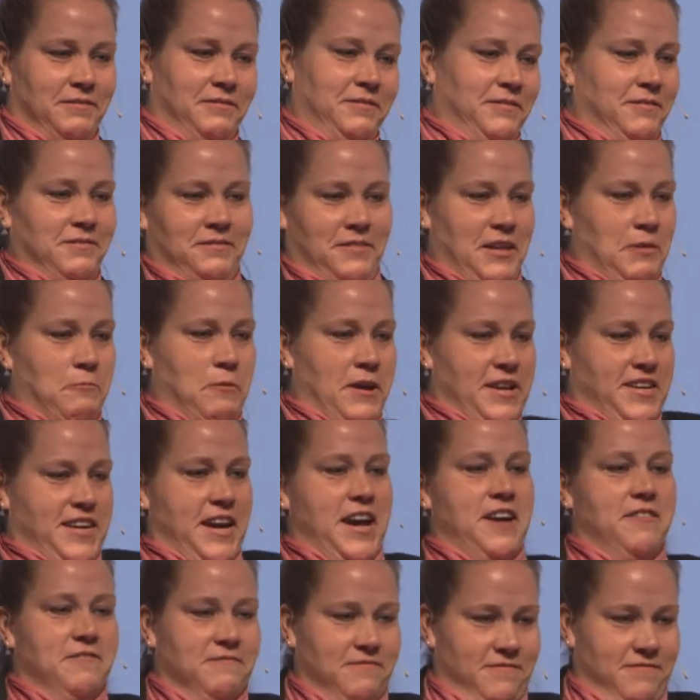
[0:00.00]
They went
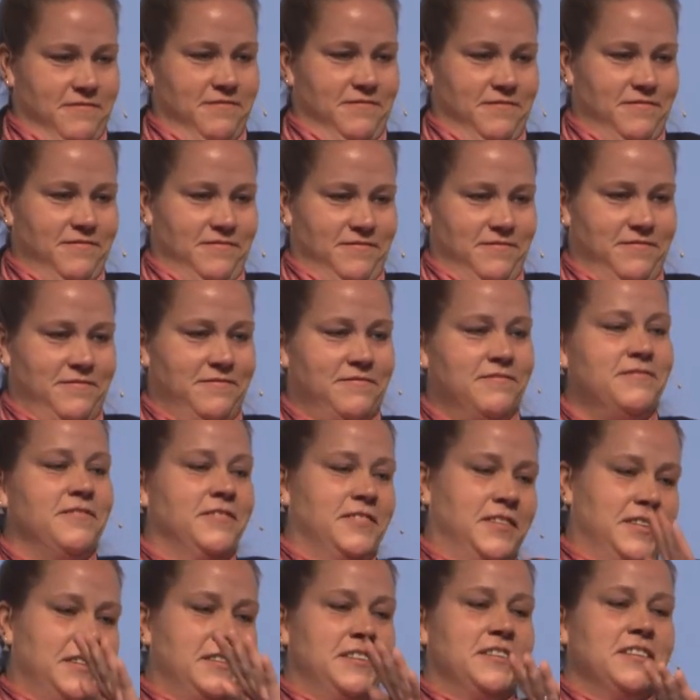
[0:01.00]
down.
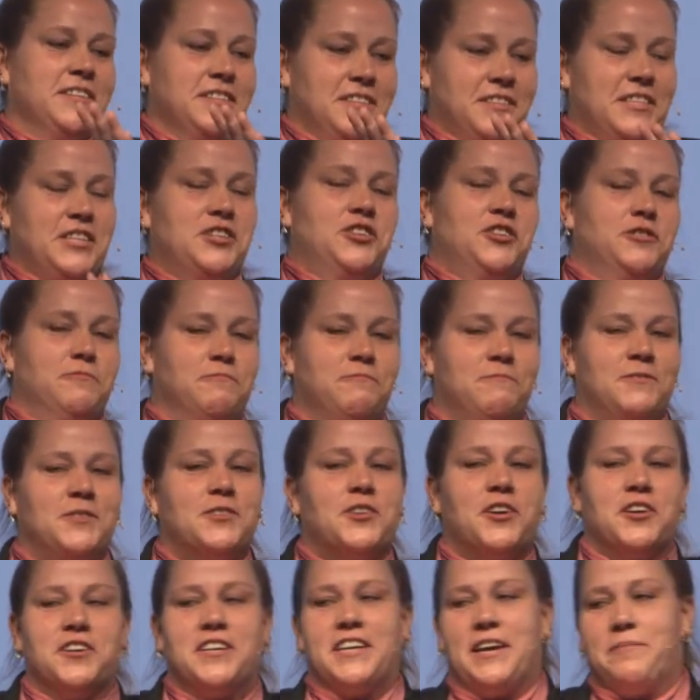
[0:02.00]
They should
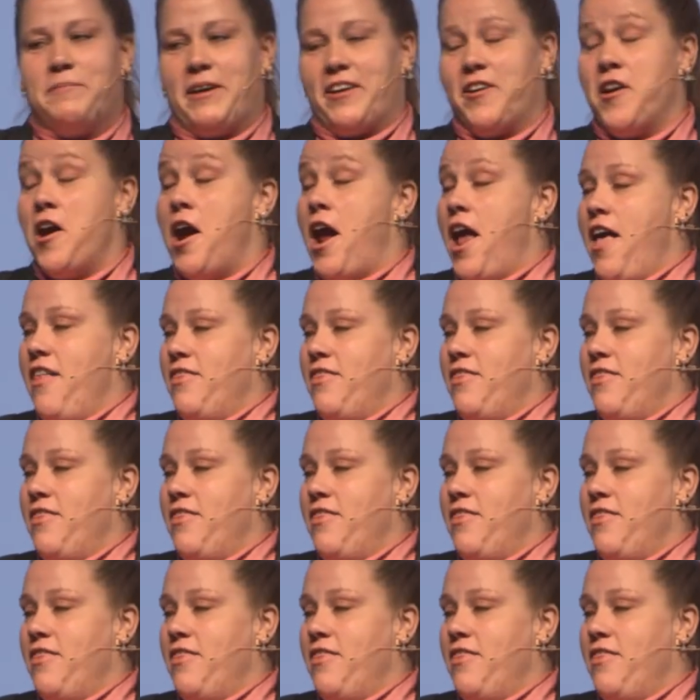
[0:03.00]
start to get better.